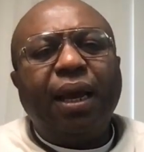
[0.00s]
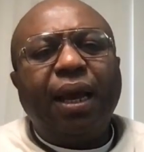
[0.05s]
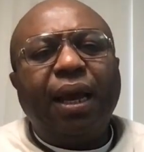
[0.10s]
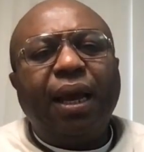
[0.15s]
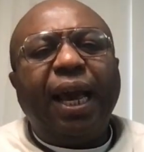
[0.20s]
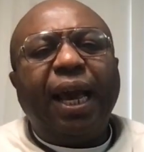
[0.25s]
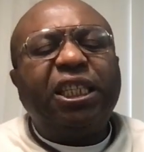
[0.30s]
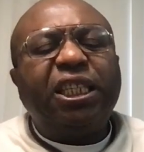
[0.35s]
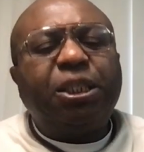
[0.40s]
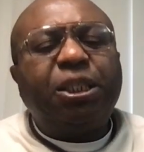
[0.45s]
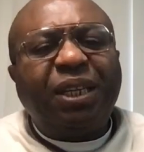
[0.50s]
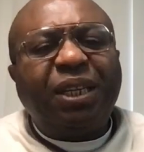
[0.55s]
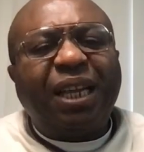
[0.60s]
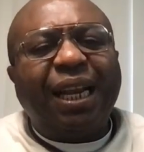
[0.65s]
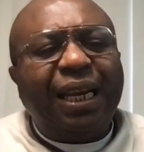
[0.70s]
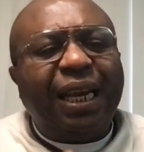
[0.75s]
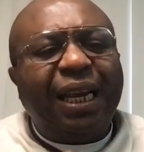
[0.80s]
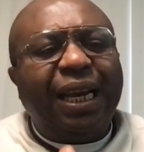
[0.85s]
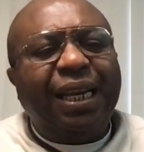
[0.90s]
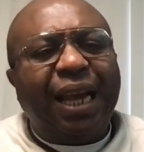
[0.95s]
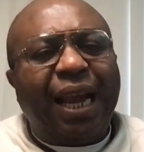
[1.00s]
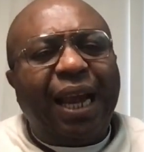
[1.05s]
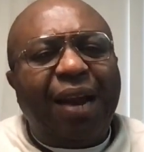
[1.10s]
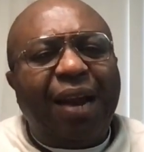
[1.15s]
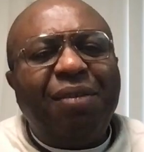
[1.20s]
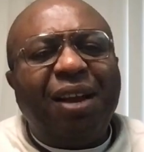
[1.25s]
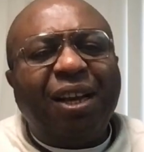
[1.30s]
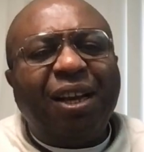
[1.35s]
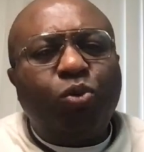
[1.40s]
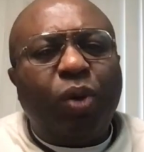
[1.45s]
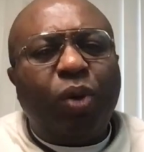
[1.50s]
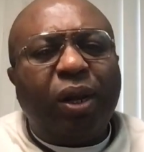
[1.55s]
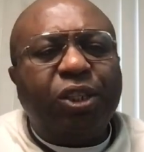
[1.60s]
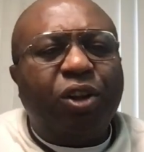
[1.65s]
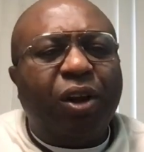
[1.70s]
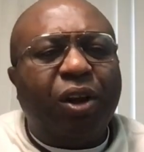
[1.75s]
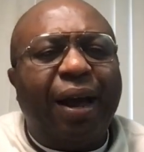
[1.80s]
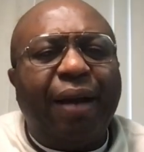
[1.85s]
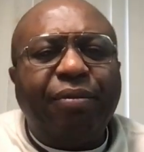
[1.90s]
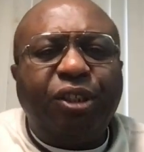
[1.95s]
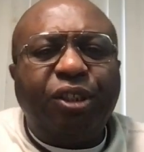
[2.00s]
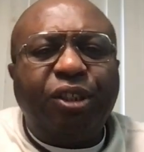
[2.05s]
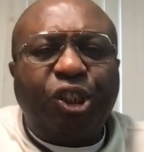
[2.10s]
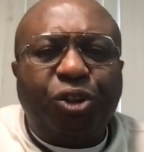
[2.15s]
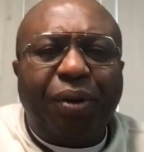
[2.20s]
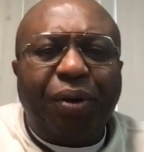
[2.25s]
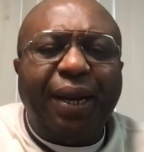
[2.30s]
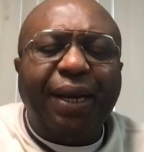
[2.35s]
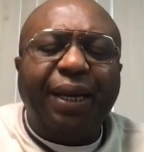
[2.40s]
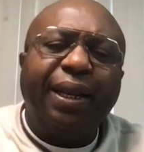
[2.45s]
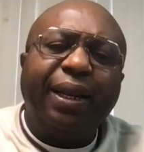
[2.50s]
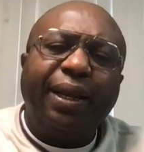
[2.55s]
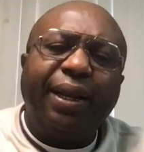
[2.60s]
especially in areas where they don't have the train.